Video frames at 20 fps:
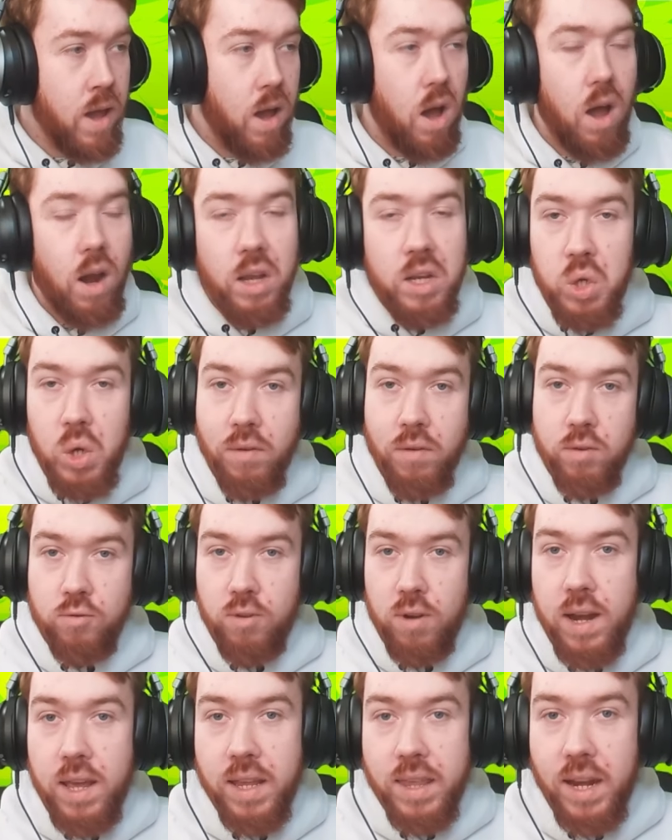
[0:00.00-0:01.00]
Unless you have his
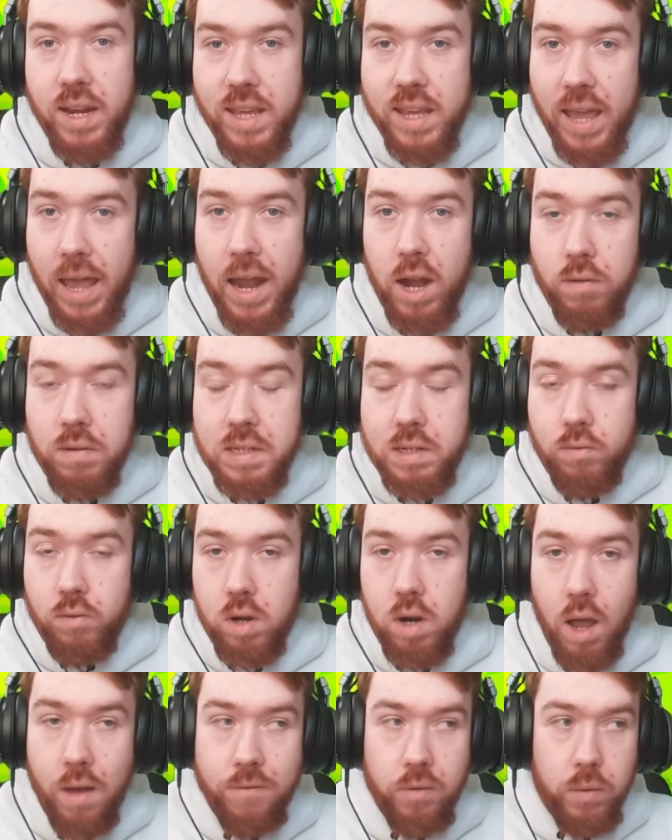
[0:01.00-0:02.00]
relic, then he can obviously
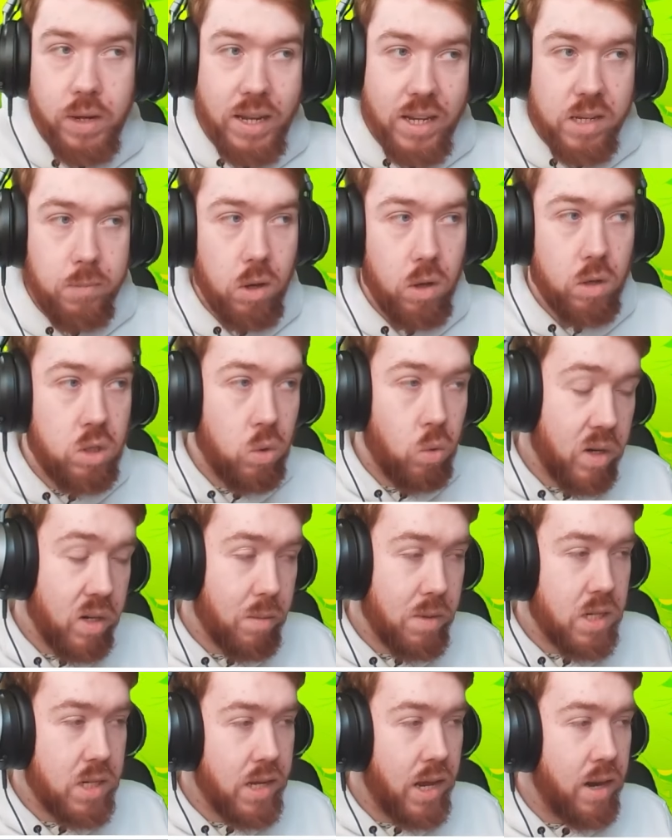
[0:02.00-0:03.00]
recover when he gets below
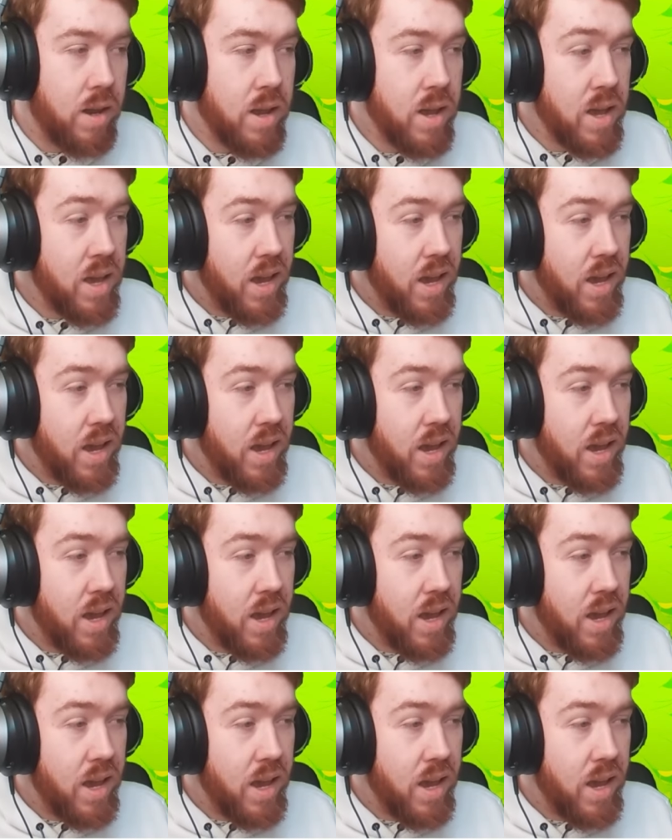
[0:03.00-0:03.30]
20%.